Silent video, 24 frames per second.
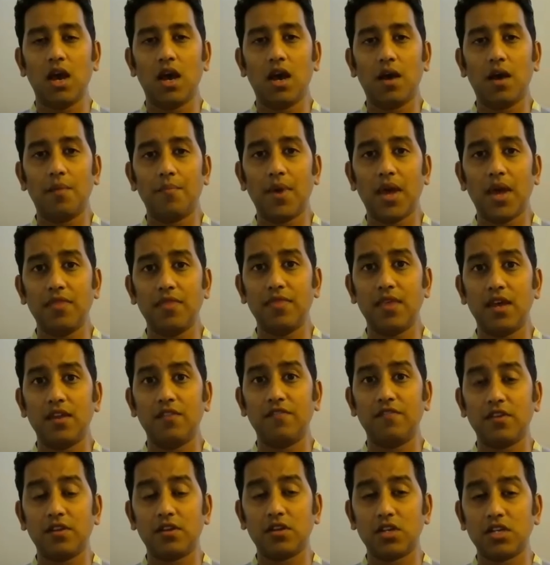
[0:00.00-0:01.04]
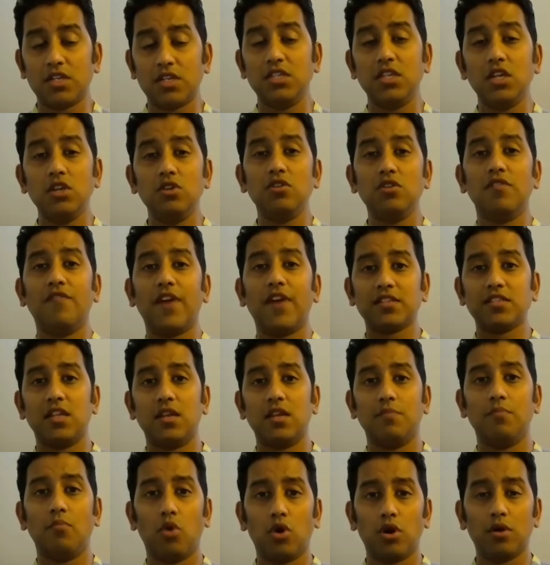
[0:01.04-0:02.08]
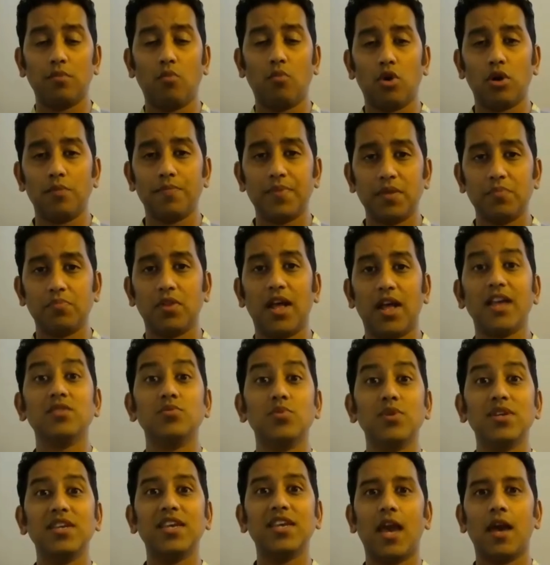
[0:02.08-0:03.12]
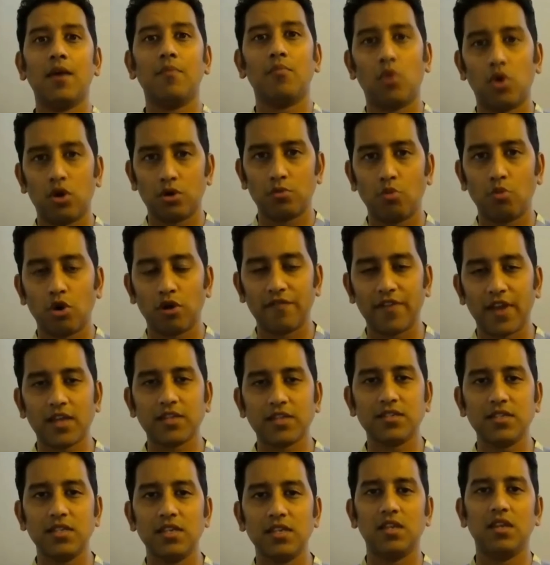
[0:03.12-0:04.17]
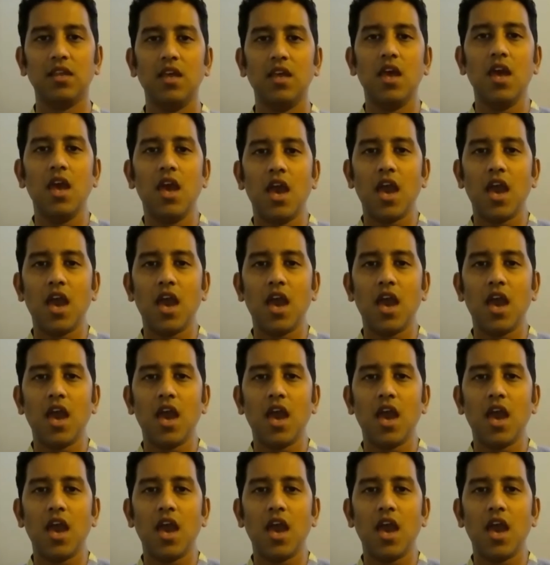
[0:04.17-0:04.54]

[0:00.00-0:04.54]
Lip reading: and then continue to vaccinate more and more people as we get more and more vaccine.